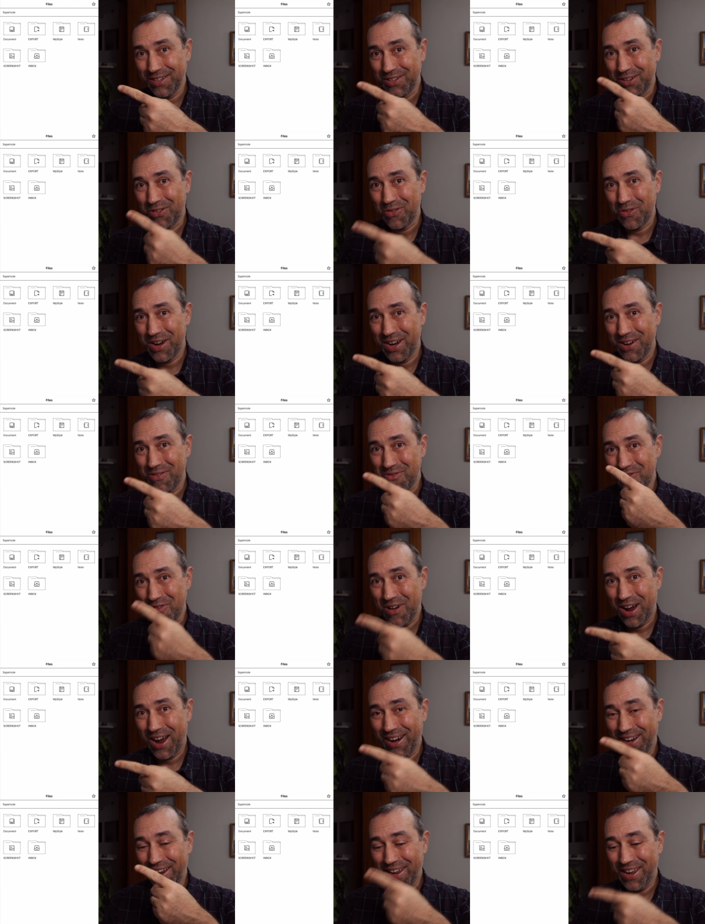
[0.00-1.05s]
screen
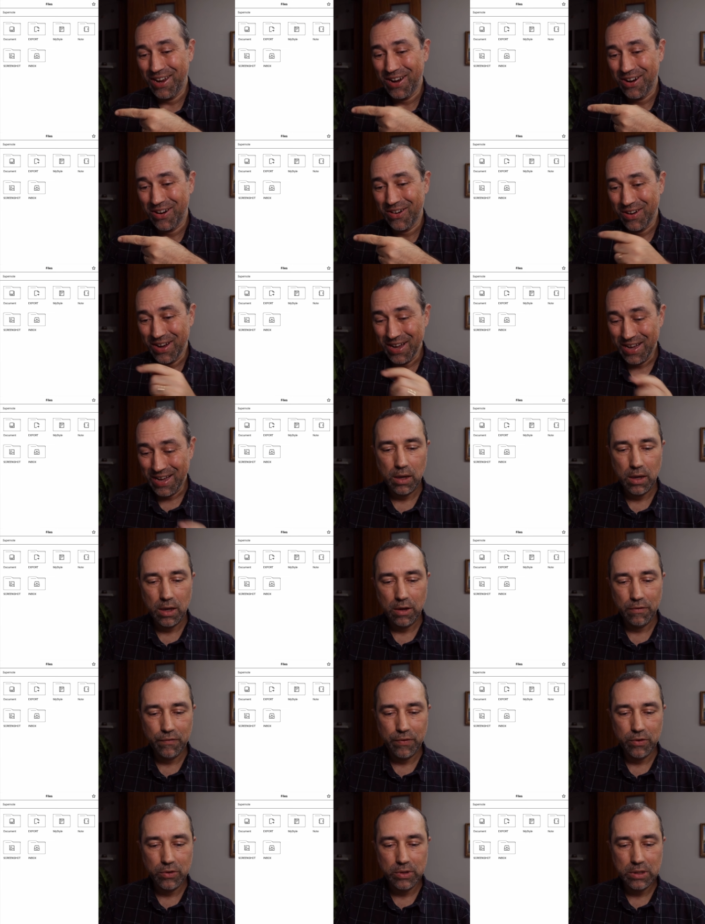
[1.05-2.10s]
right here.
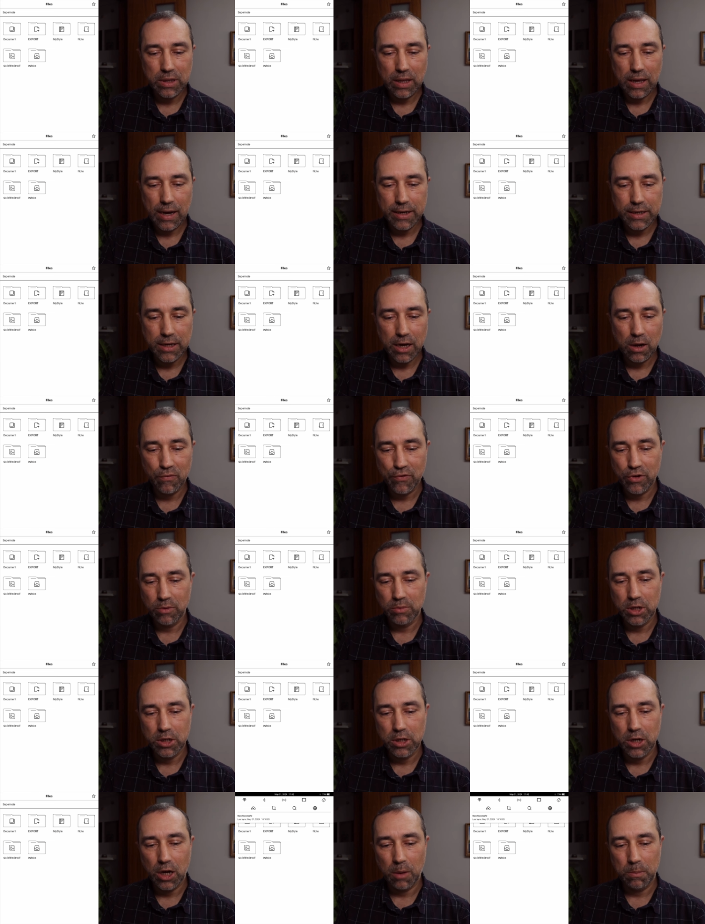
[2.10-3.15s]
If you slide down from
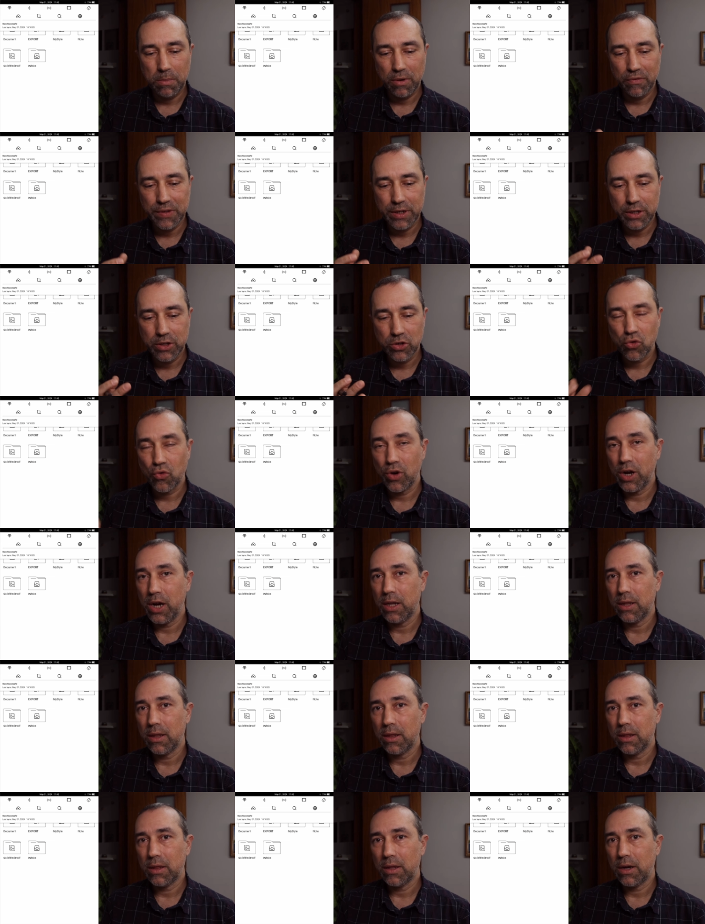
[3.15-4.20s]
the top of the
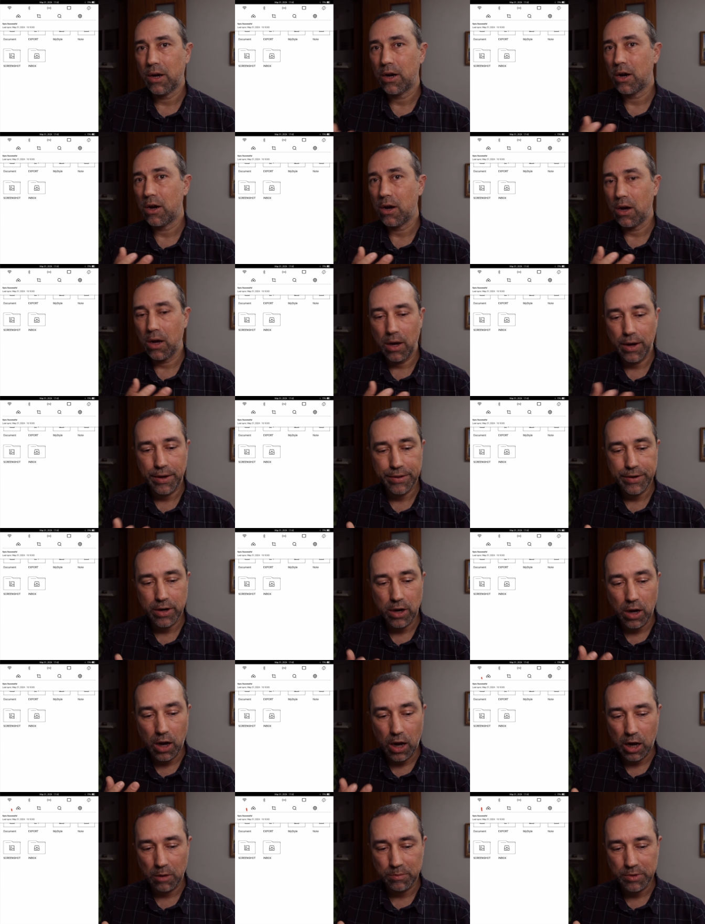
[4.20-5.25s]
screen, there are other
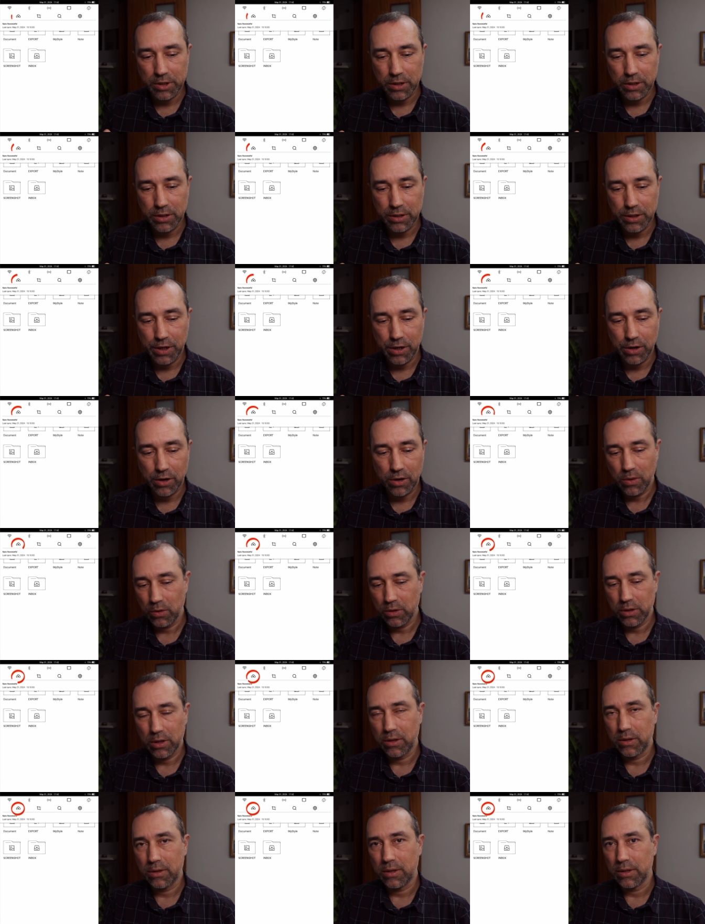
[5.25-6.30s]
options here,
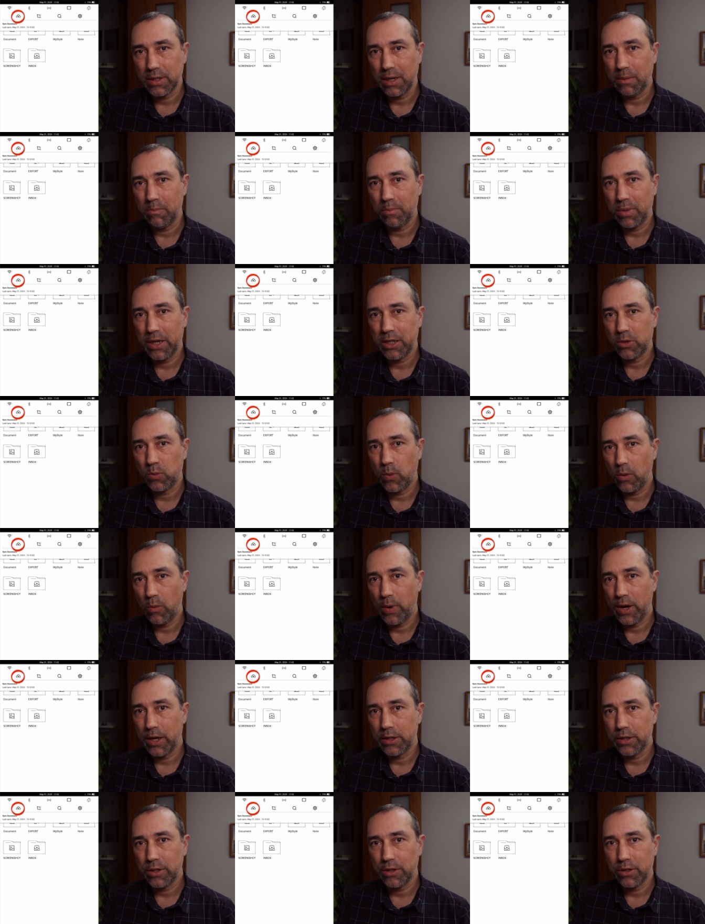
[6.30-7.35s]
the same place we
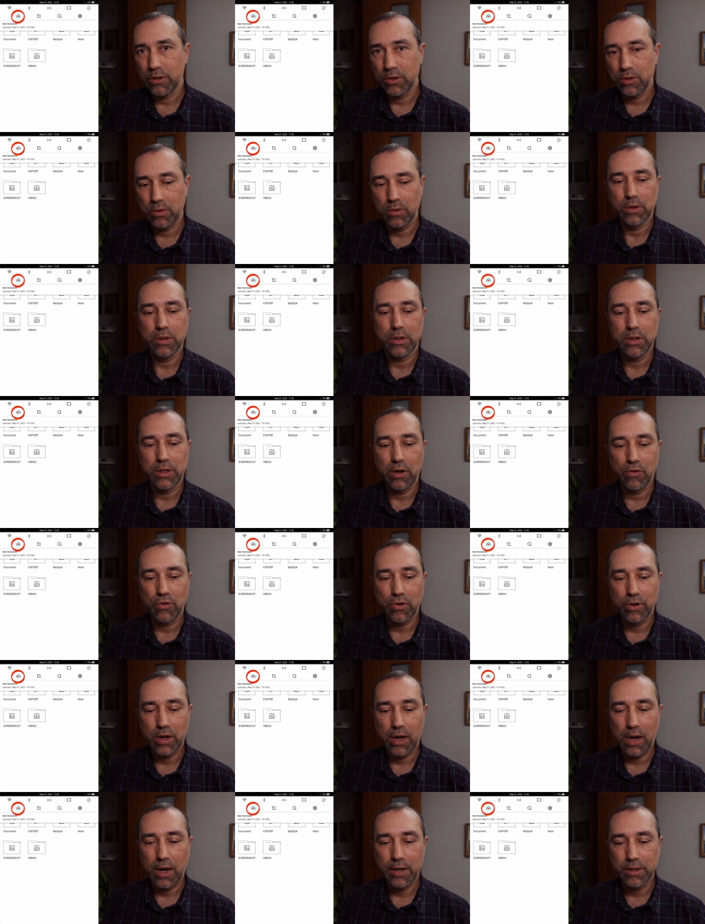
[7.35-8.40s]
went to
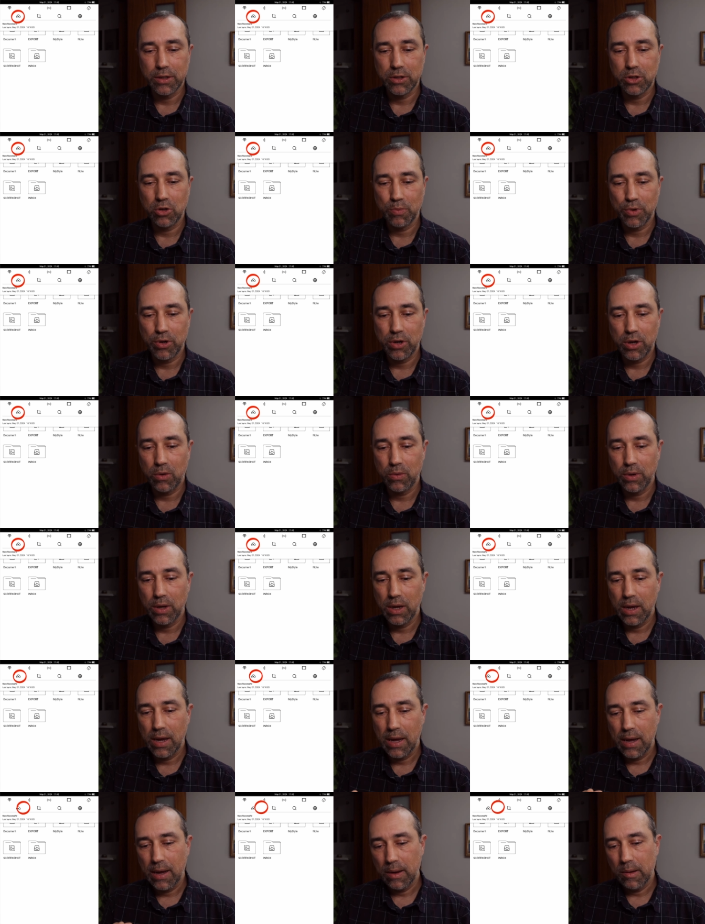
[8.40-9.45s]
synchronize the Supernote.
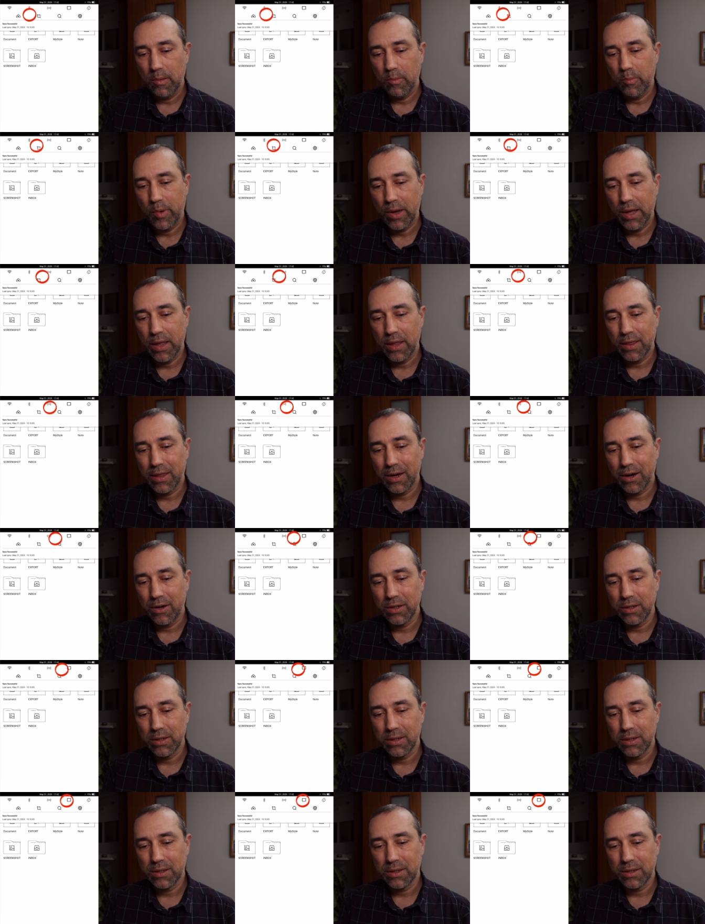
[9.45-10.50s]
But there
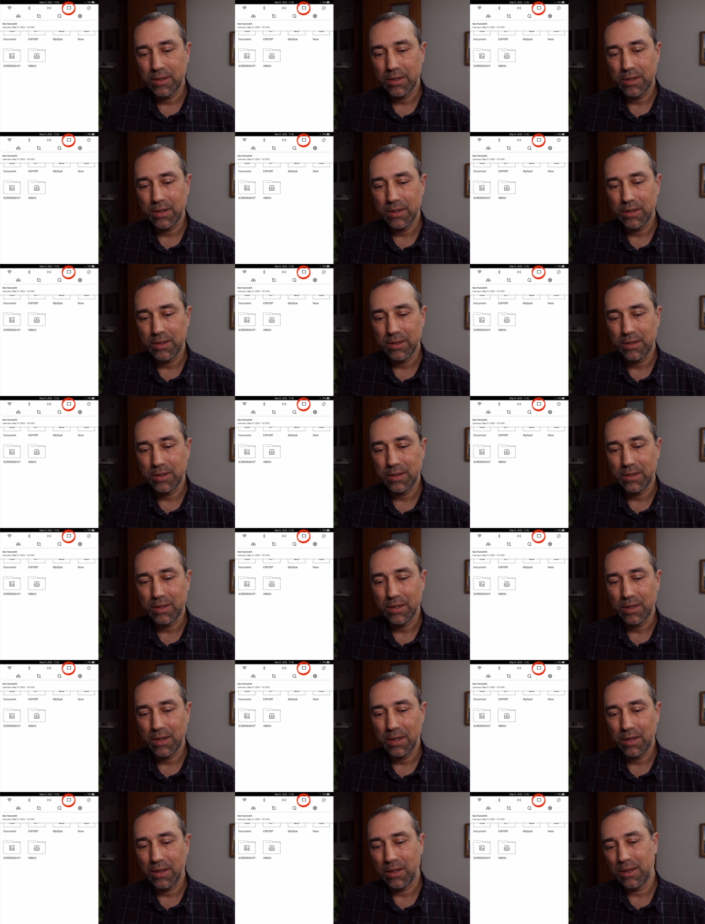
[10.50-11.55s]
is this
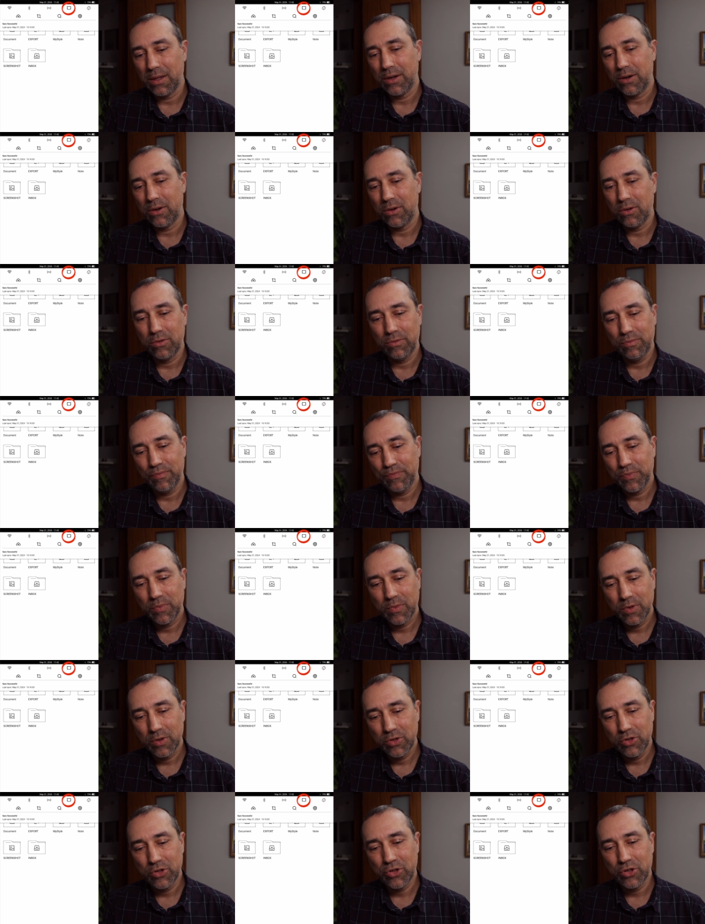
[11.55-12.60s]
little
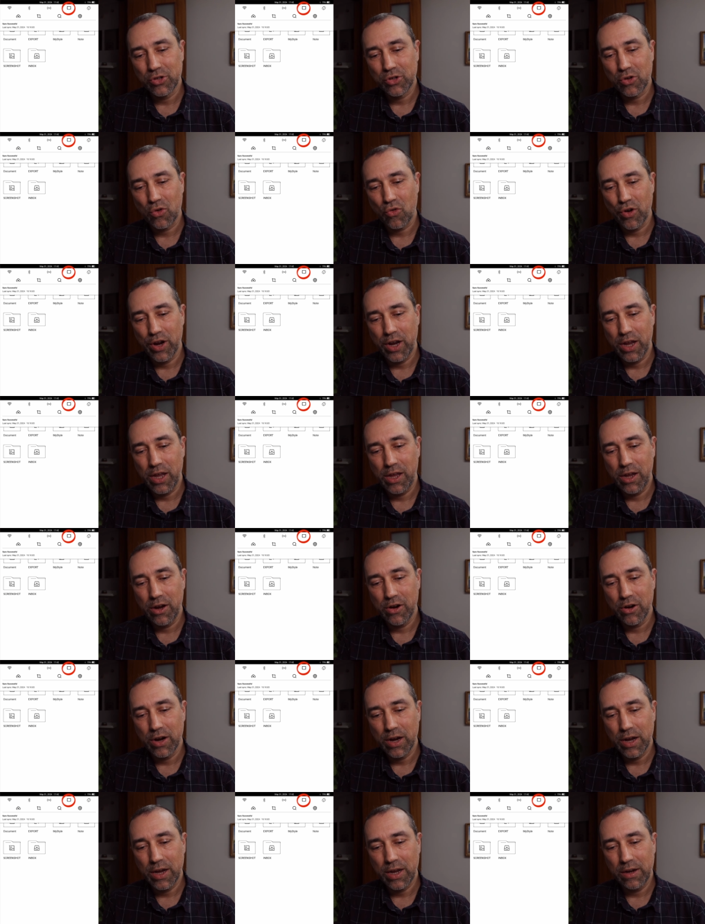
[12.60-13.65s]
screen
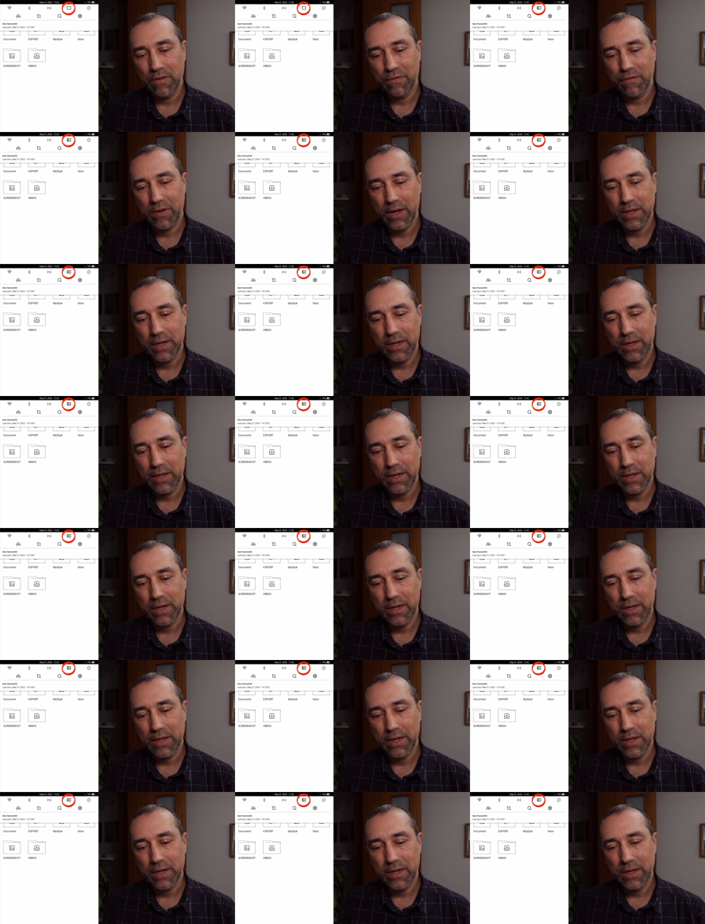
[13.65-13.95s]
here, and if